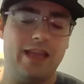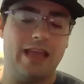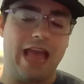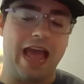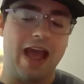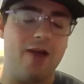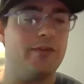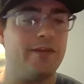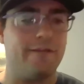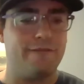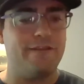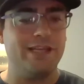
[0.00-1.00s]
how the
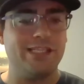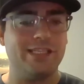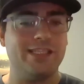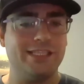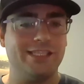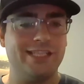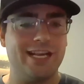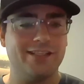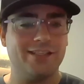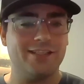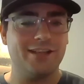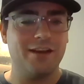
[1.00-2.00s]
efficiency
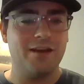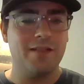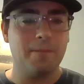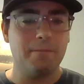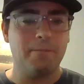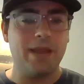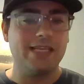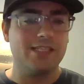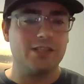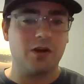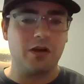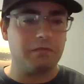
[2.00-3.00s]
changes
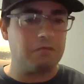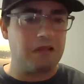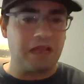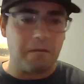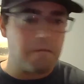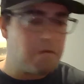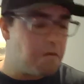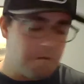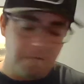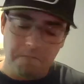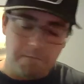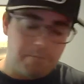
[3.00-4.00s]
based on like
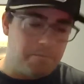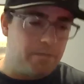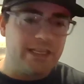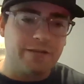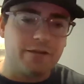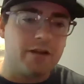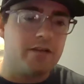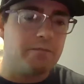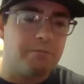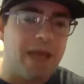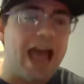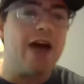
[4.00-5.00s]
different
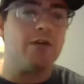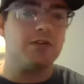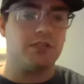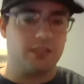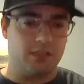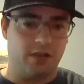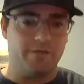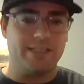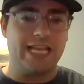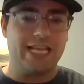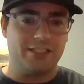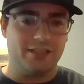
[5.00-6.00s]
pounds of
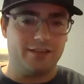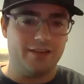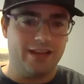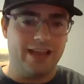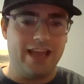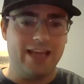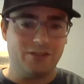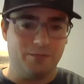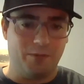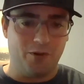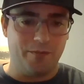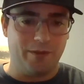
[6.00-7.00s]
tension as you
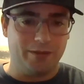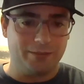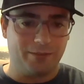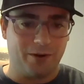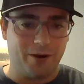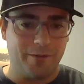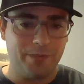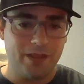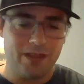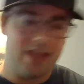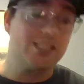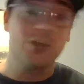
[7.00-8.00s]
pull the belt apart.
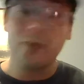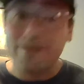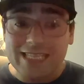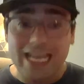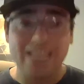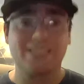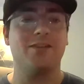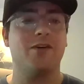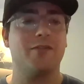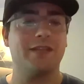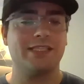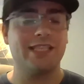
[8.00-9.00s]
And so we've tested
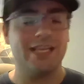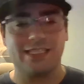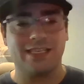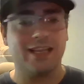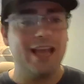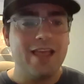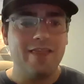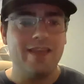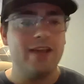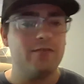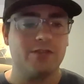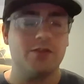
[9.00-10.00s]
all these things, and
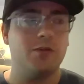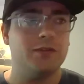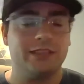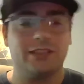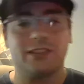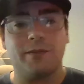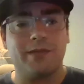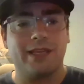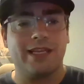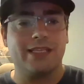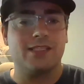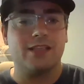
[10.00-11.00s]
the end result is something.
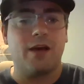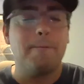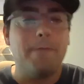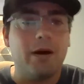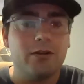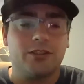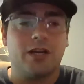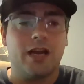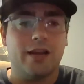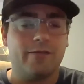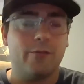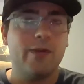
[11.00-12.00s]
It's a belt
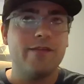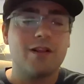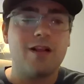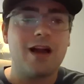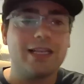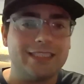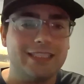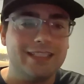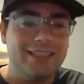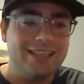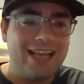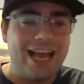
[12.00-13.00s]
drive. We've clocked it
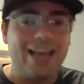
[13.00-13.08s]
at